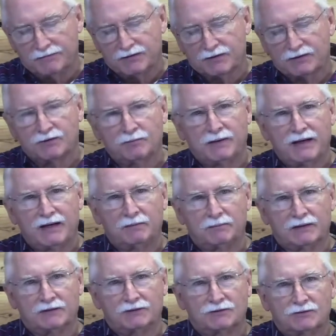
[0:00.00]
the
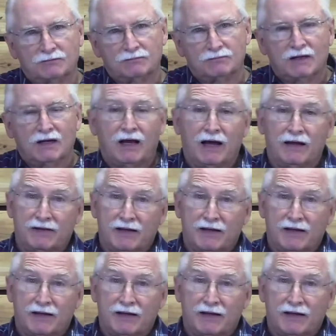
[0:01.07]
commandments, and they